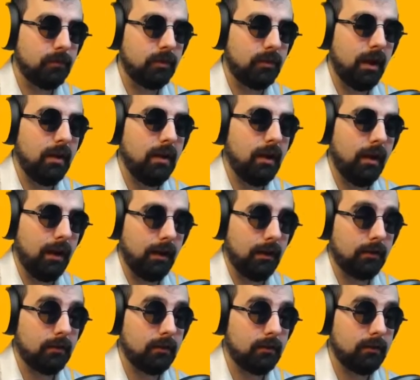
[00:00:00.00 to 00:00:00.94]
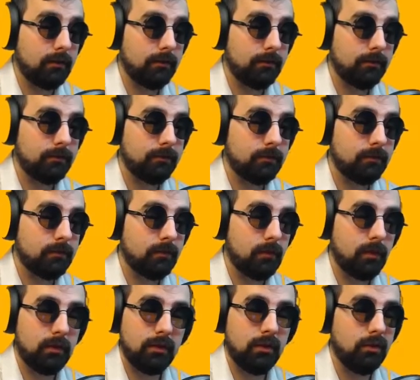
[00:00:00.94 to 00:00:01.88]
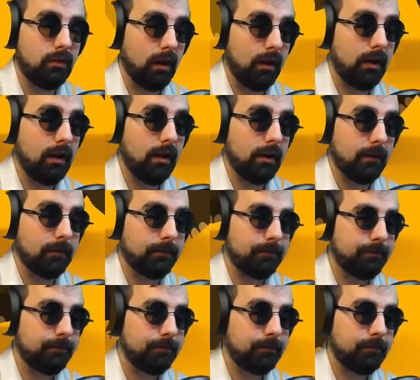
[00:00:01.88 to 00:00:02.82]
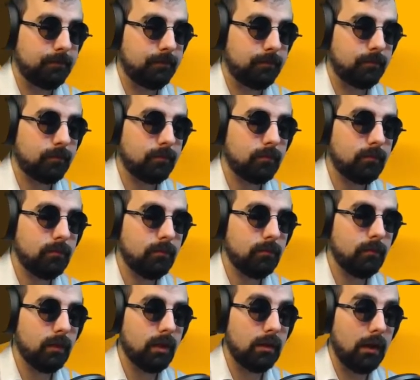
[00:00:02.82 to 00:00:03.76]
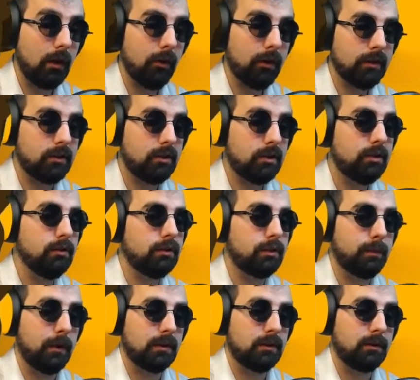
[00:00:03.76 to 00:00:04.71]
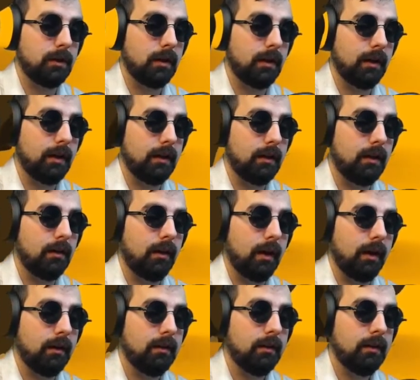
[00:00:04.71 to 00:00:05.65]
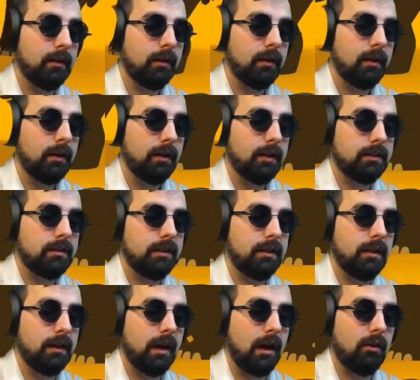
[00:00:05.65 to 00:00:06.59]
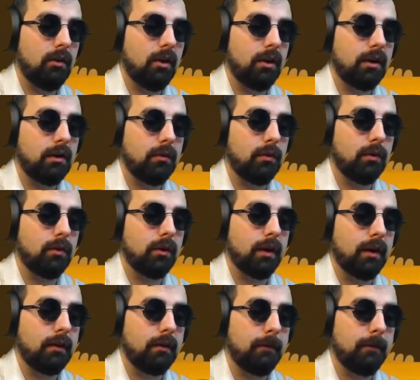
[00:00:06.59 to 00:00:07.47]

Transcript: Day 8. Good day 9. Now has two spots we gotta hit. Okay. Let's see how lucky we'll get.